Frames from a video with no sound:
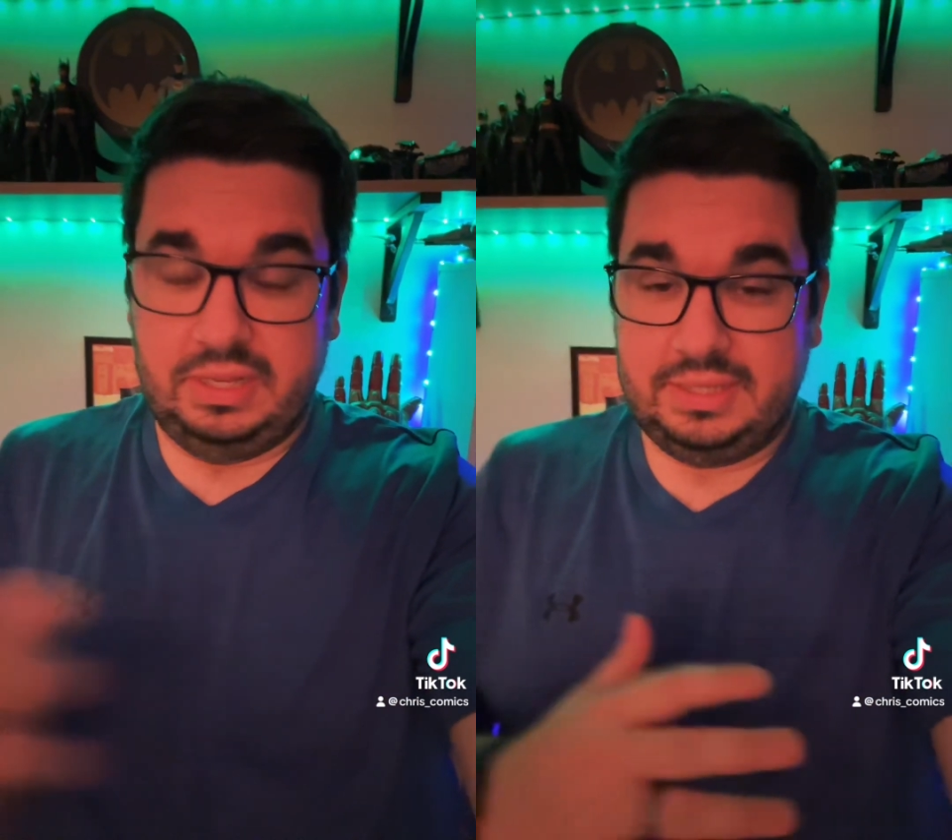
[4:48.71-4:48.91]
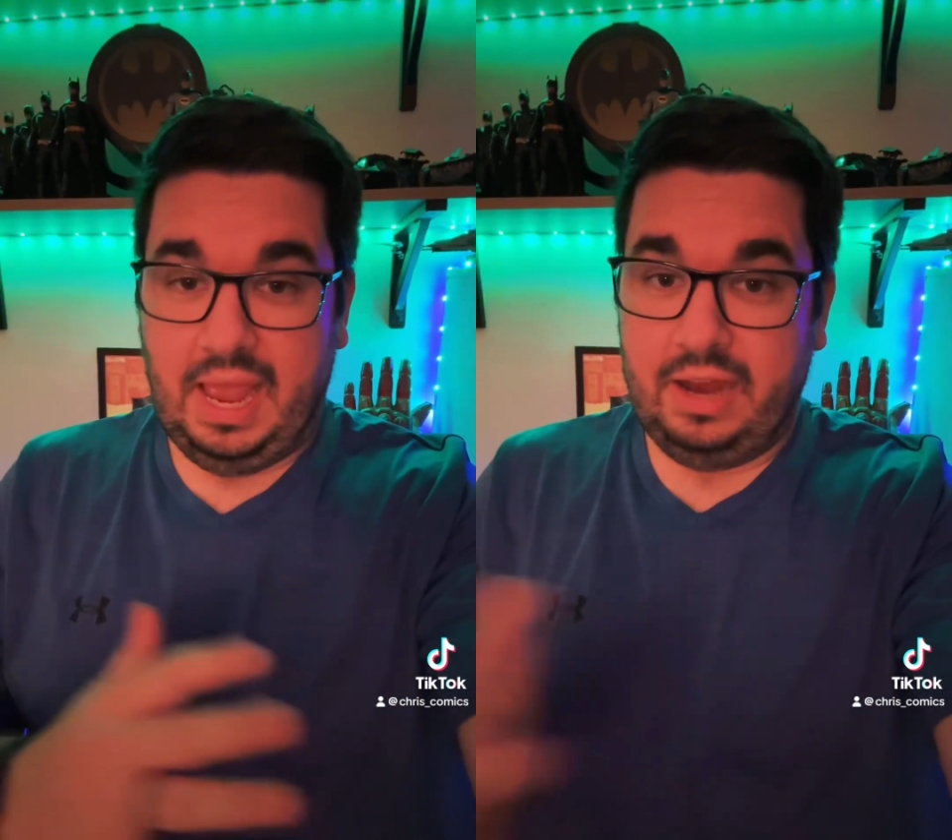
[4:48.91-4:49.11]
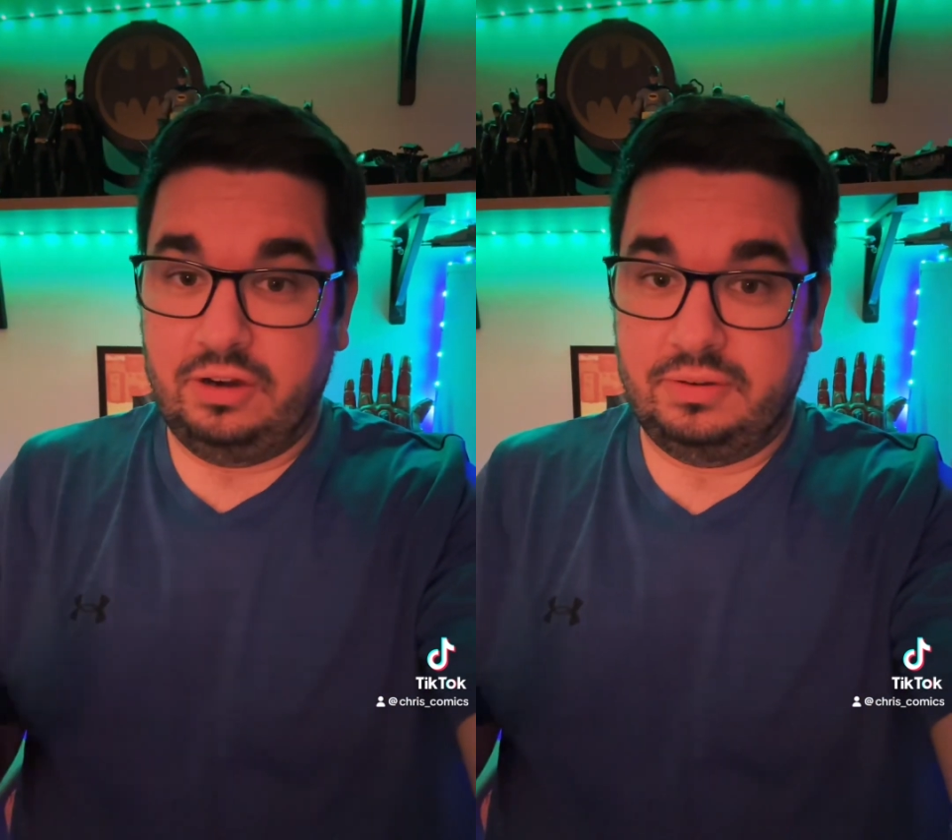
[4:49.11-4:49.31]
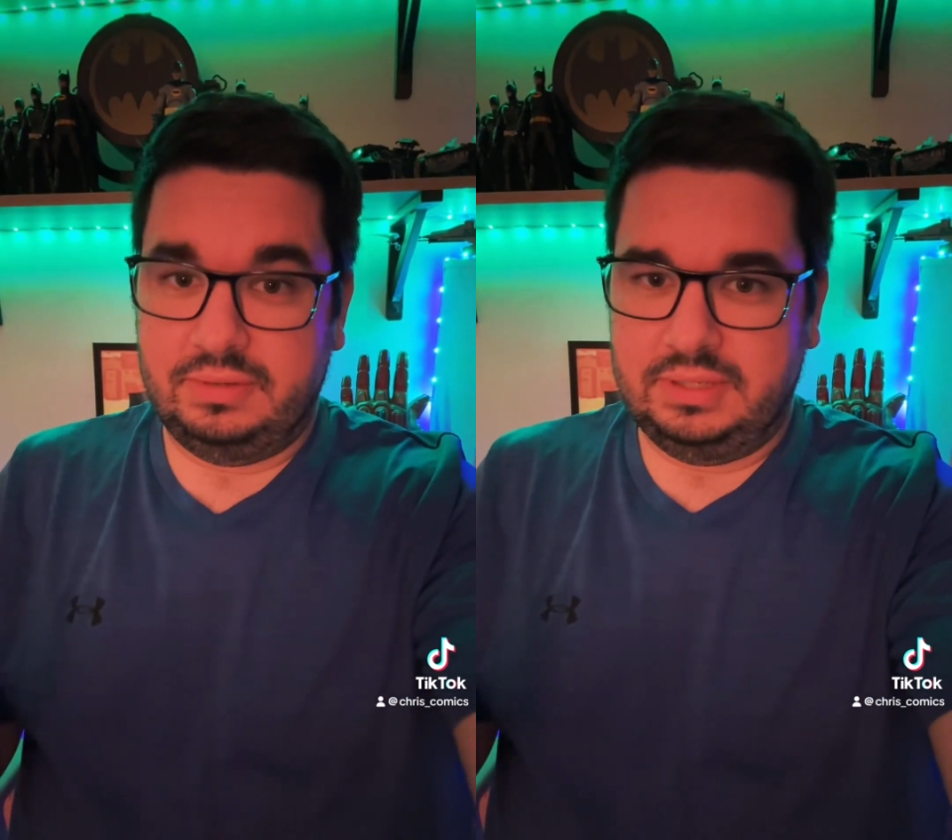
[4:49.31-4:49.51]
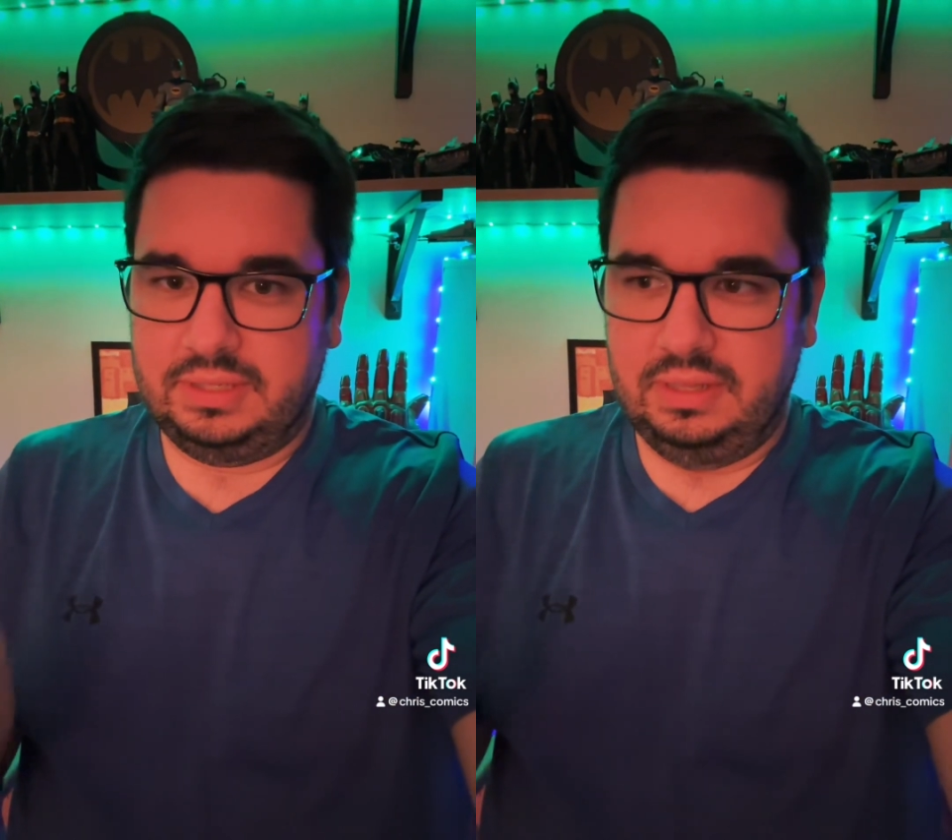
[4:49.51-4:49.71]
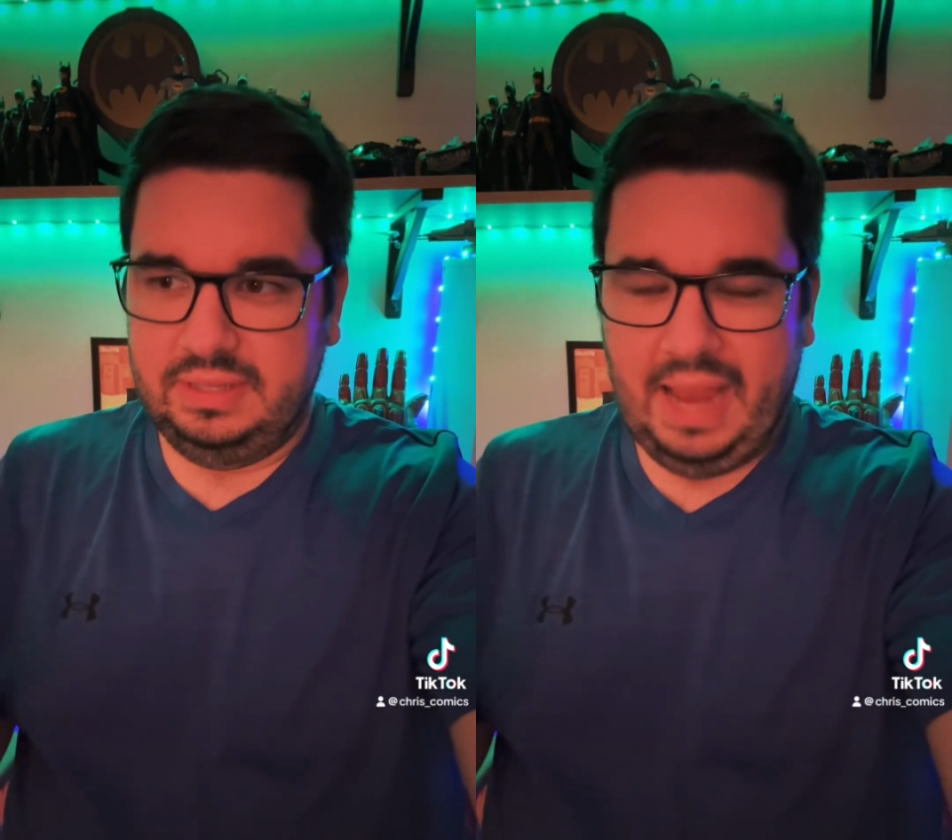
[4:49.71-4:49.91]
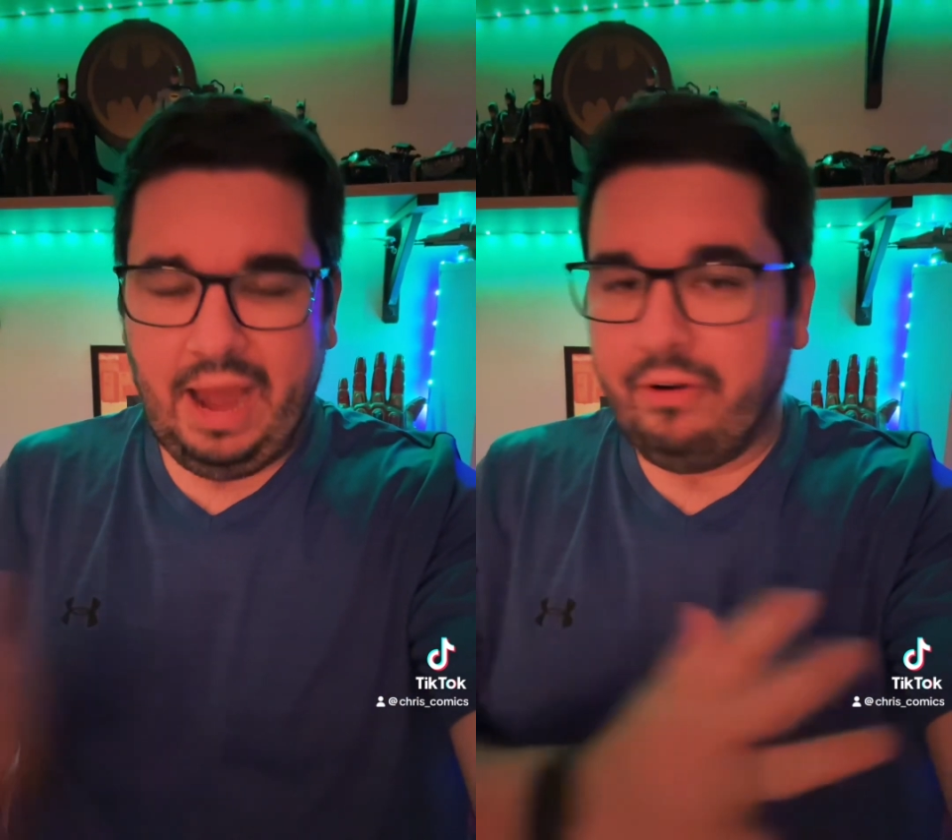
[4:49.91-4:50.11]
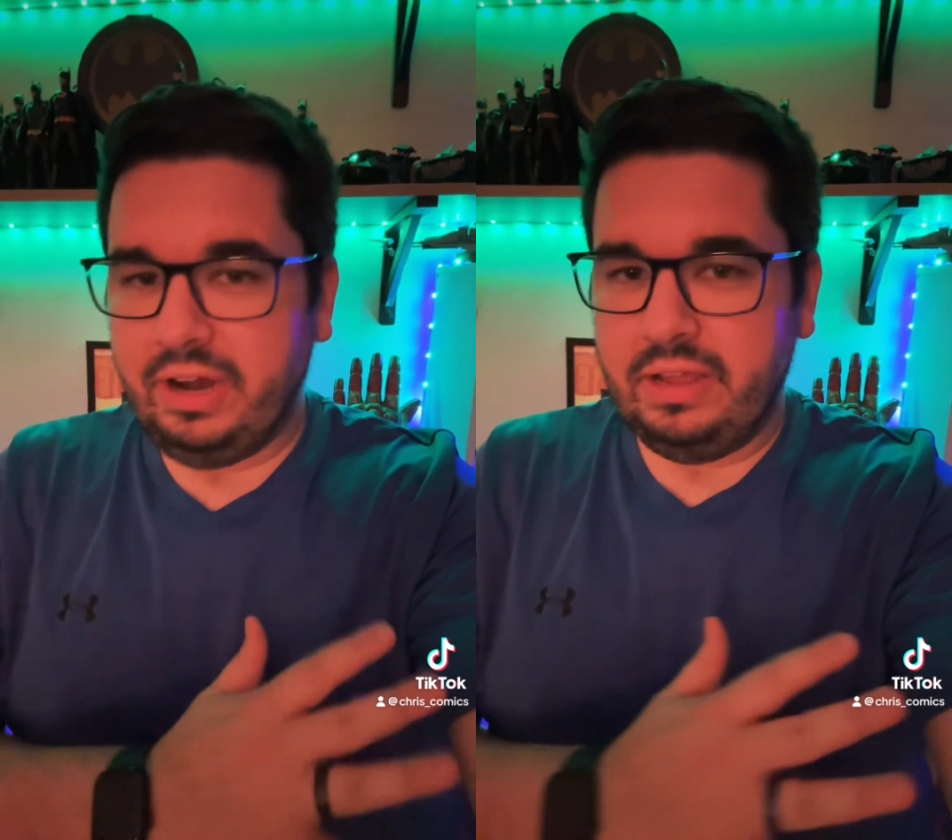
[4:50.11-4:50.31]
entire
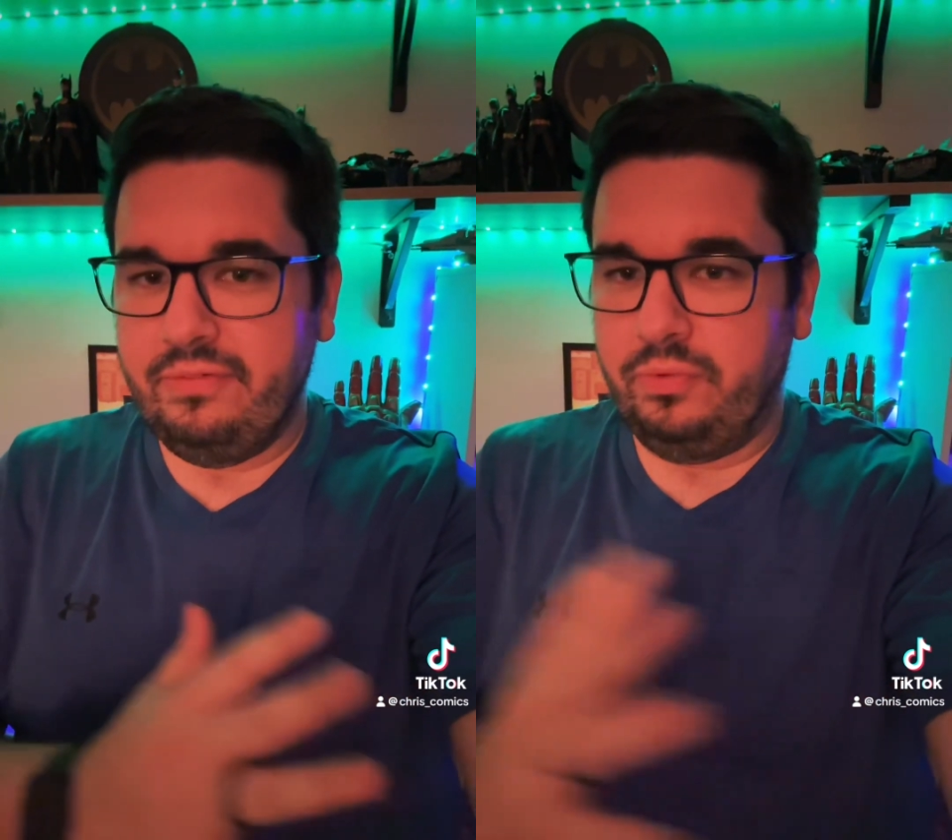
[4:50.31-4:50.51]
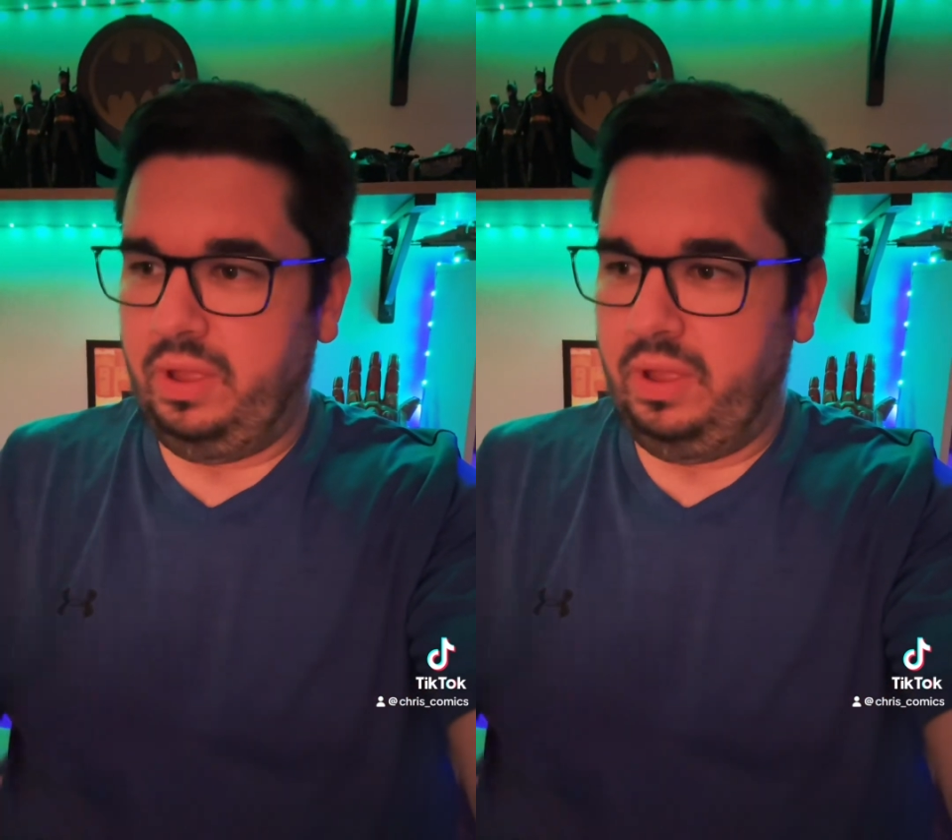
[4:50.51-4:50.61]
narrative